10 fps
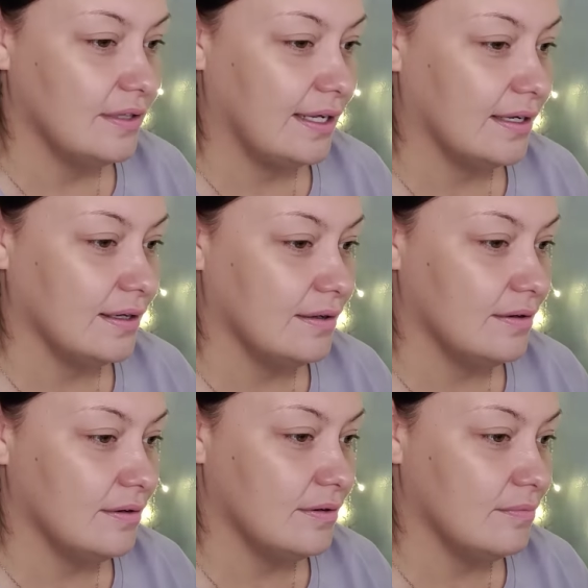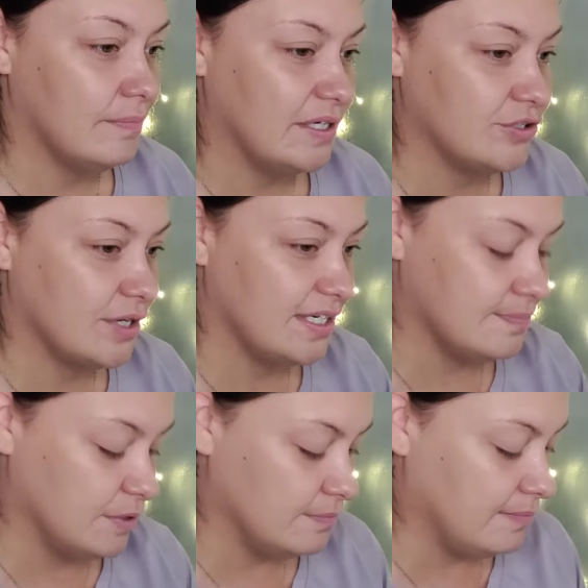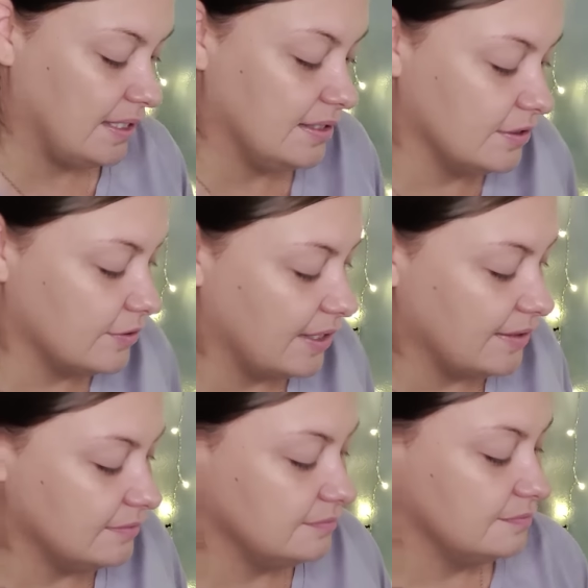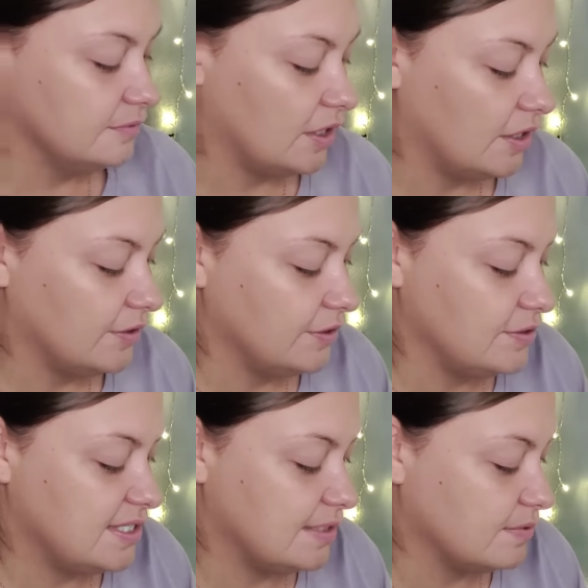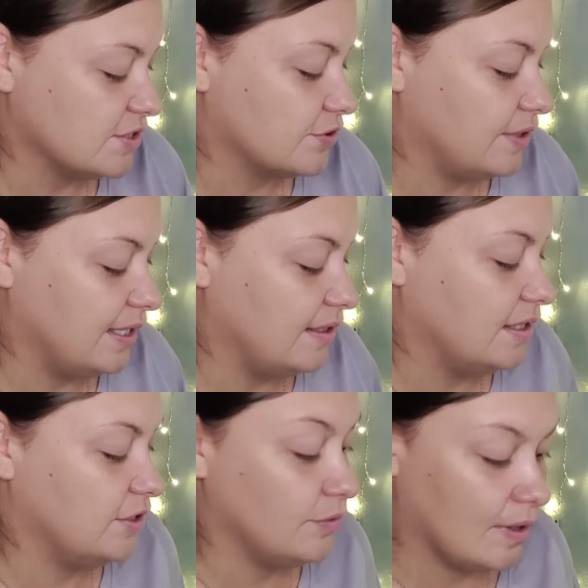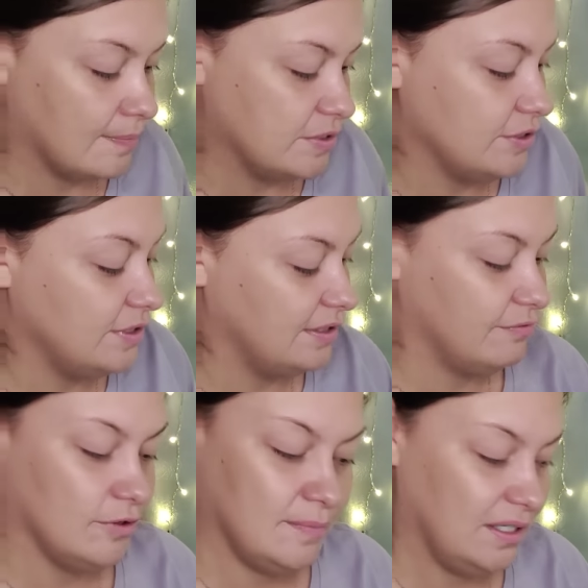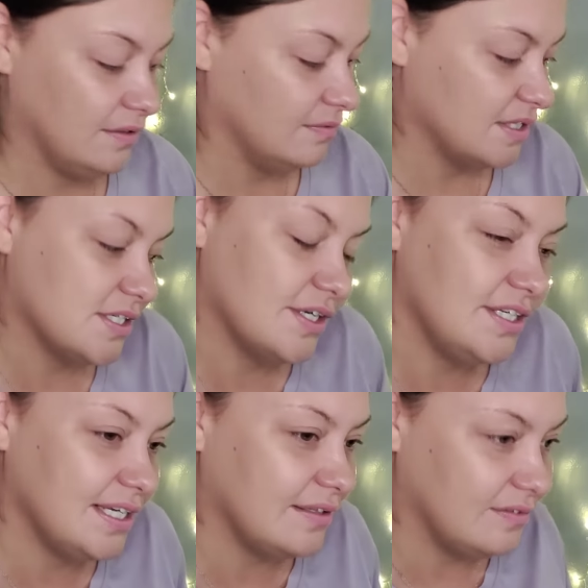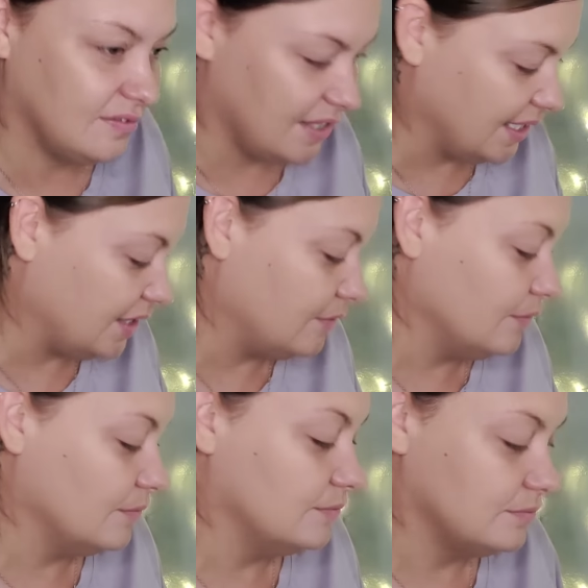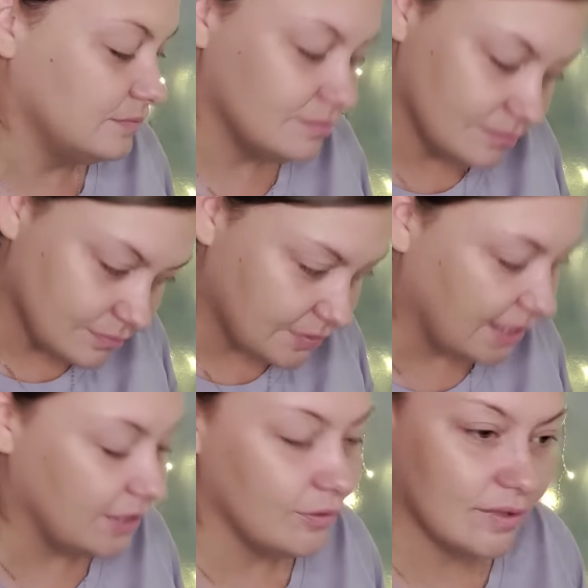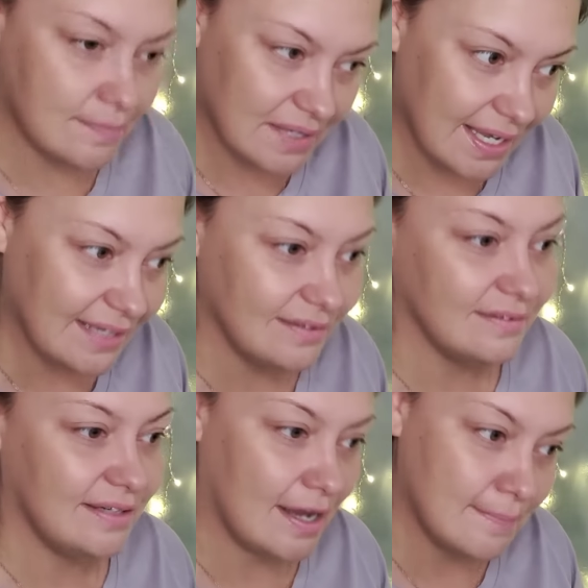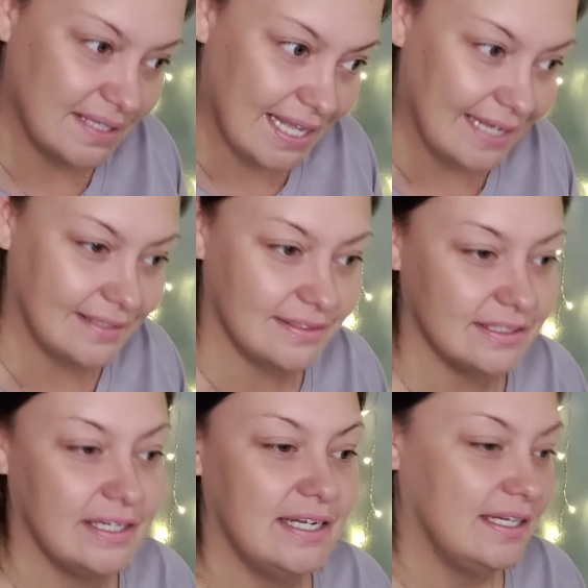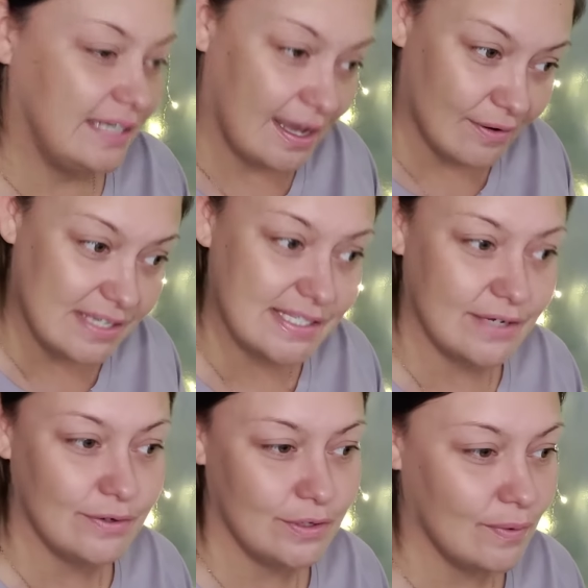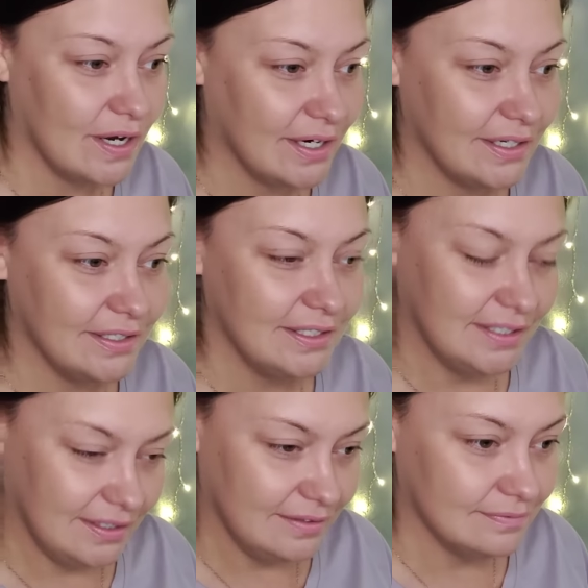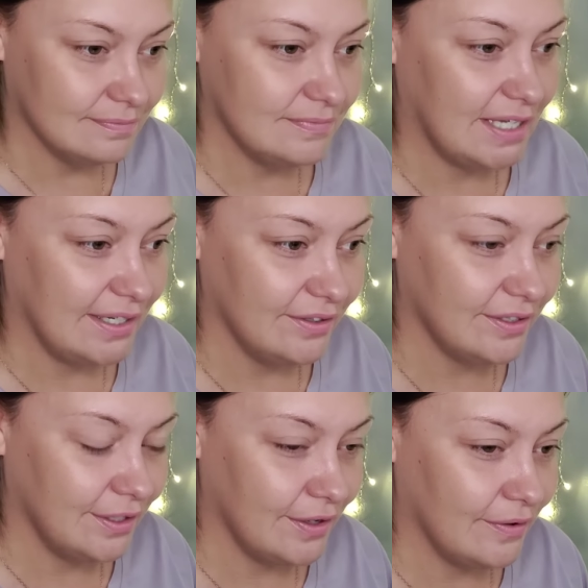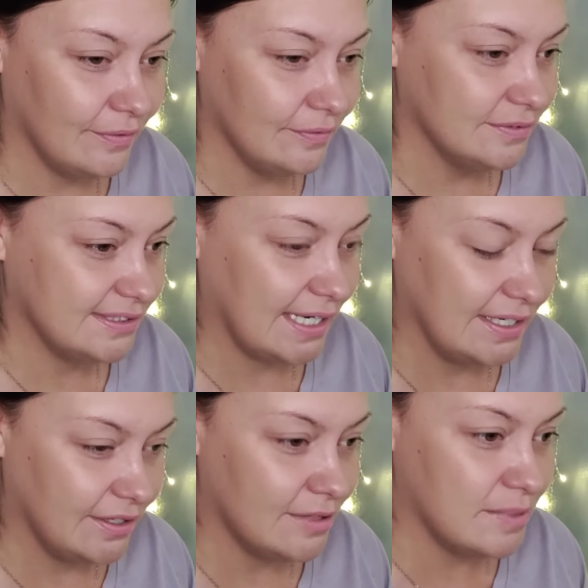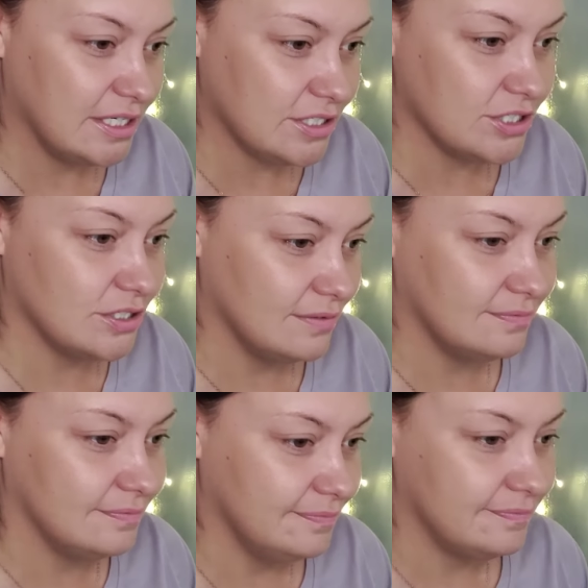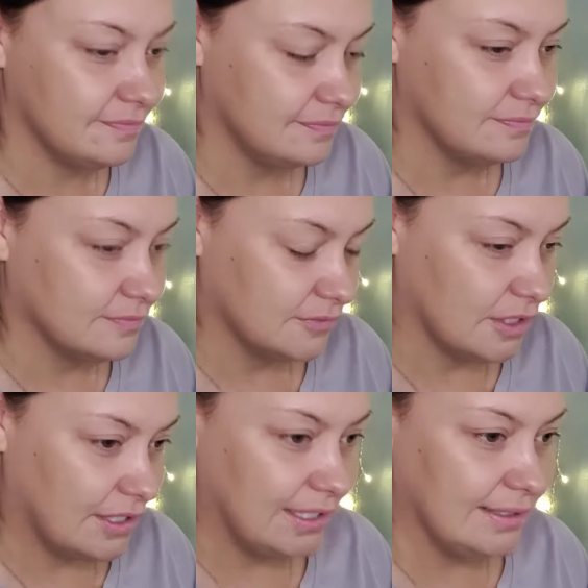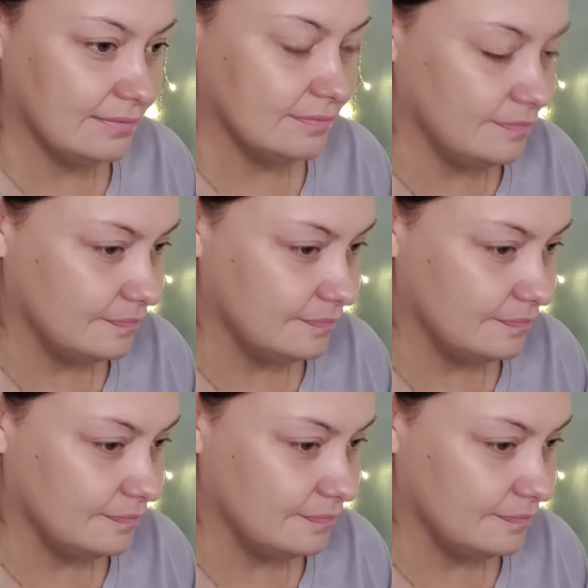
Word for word: like, by trying to put me in the ground all you did was create a new opportunity for me. That's all you did. Thank you. Thank you. Come again. Now I'm enlightened. Now I see who you are. Now you can go. Sayonara, bitch. All right.